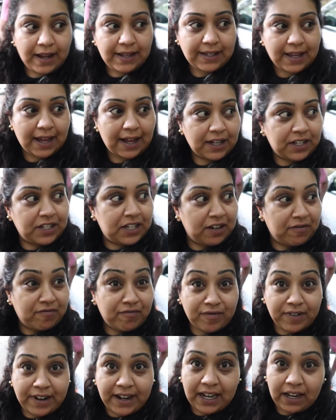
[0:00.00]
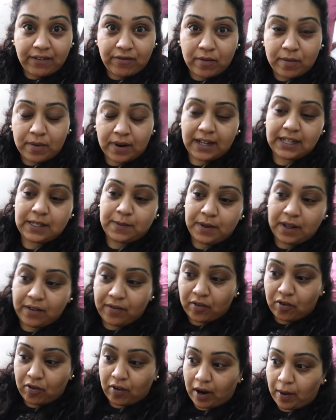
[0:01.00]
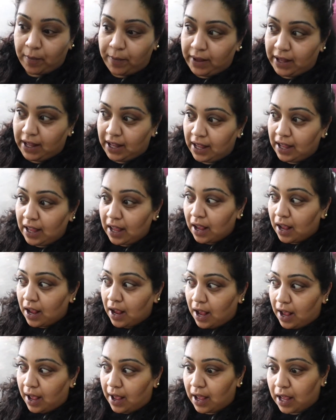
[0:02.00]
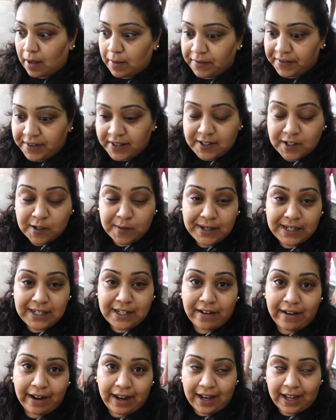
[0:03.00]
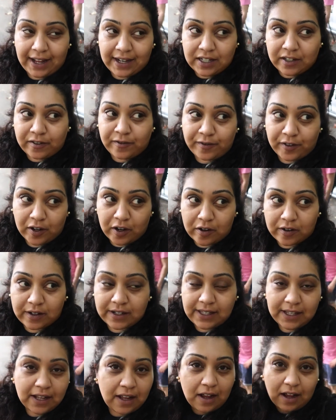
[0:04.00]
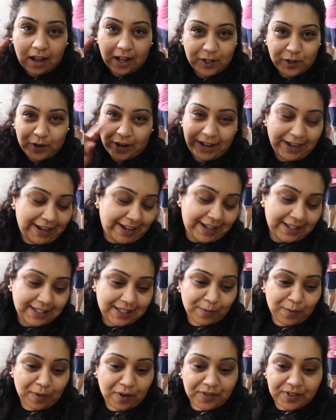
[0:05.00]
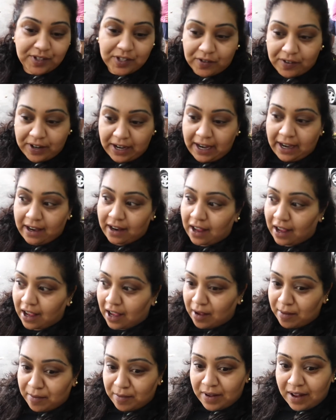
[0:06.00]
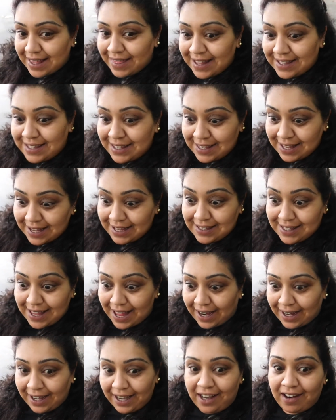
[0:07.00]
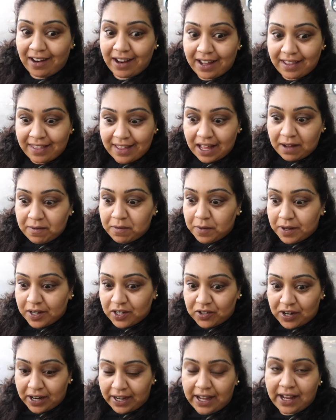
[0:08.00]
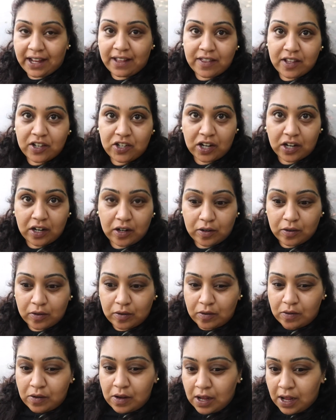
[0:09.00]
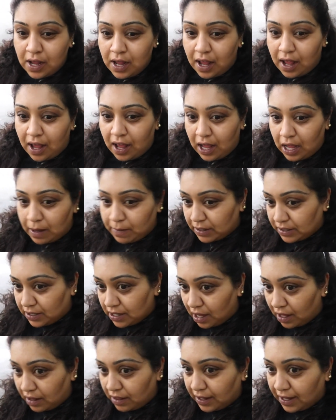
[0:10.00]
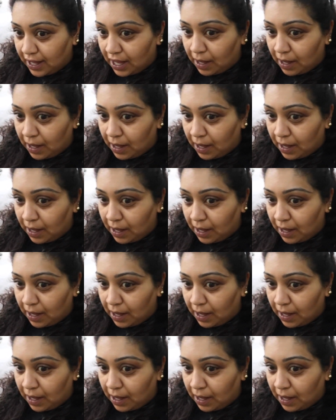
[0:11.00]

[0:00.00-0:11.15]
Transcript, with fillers: place actually really reminds me of Krabi. Um, if you saw my Thailand vlogs, I'll try and link it somewhere on the screen. Um, this is exactly like that. We went trekking in the jungle. Um, I'll turn the